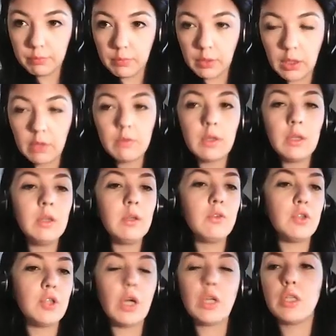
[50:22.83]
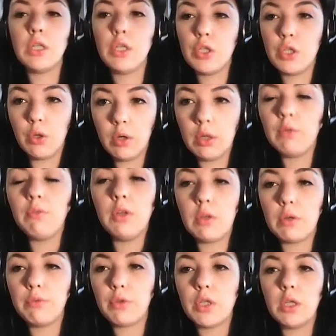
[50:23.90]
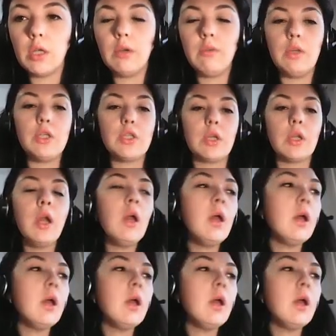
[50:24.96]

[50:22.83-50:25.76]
Yes, it is just in vitro fertilization.